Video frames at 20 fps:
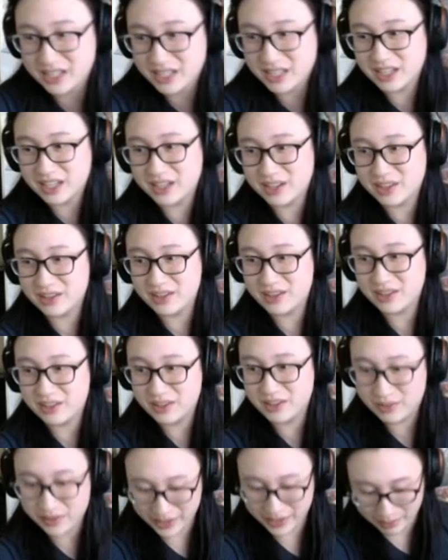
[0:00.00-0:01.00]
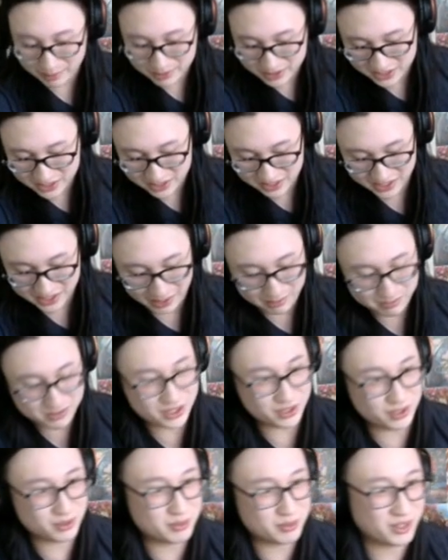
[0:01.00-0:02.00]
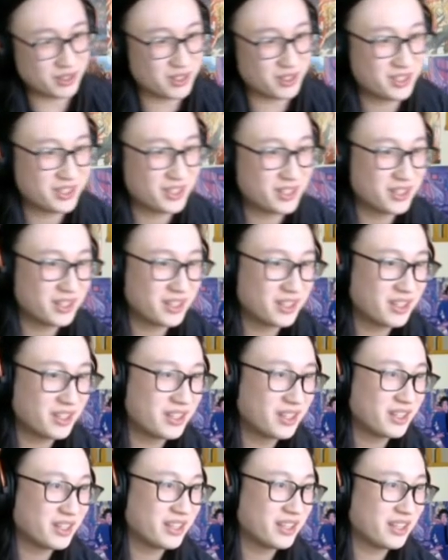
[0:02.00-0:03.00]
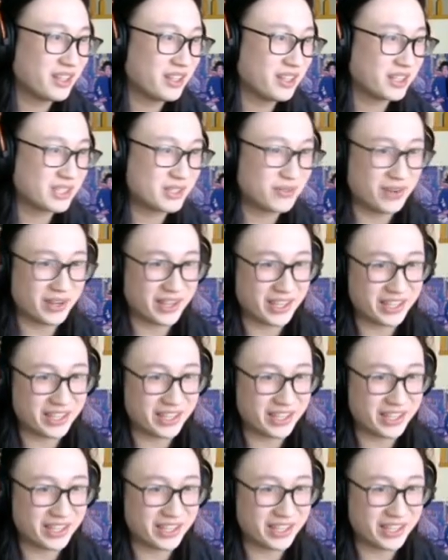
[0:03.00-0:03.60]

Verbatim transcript: and it pisses people off. Let me be serious here. Yu-Gi-Oh doesn't